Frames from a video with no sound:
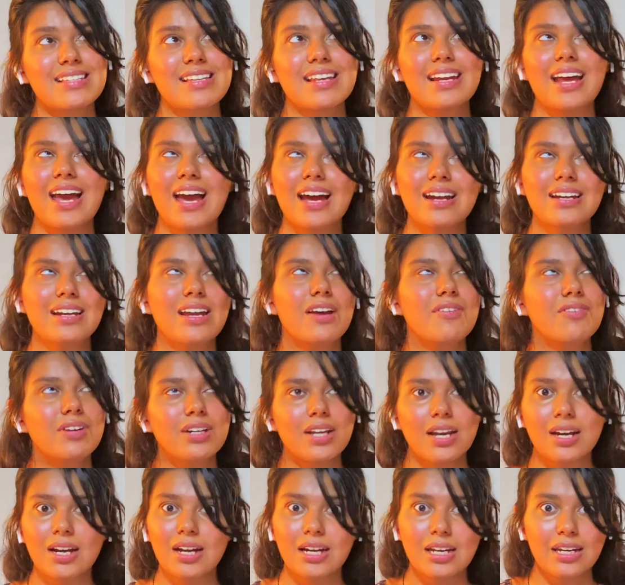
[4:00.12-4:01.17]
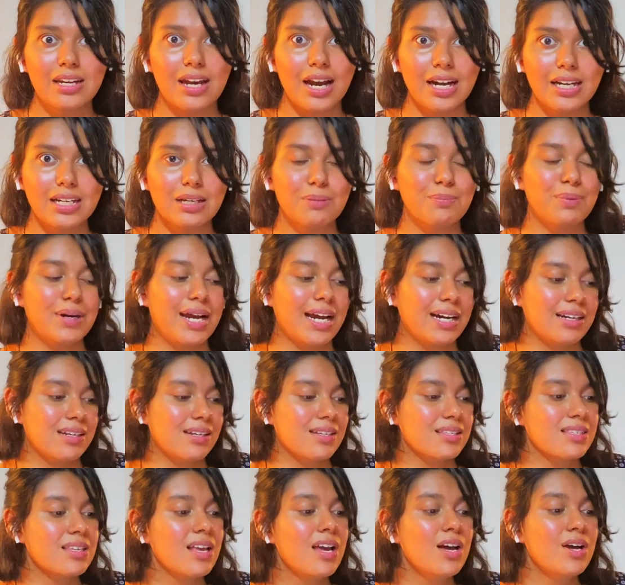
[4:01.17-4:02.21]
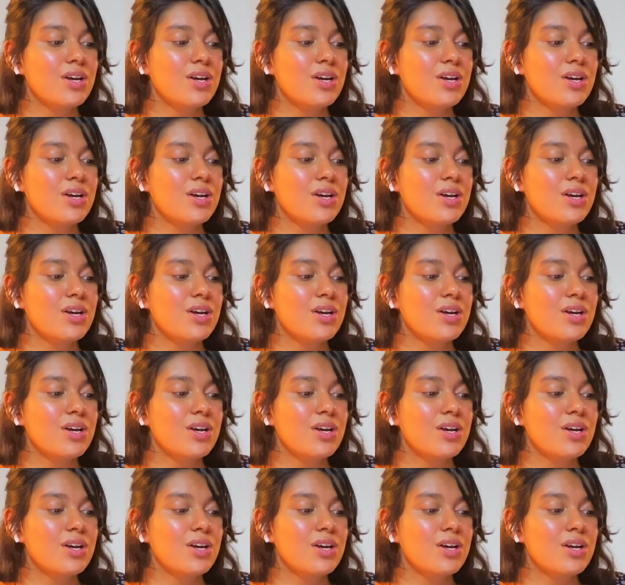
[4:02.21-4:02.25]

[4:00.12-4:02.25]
and I had never done any writing practice.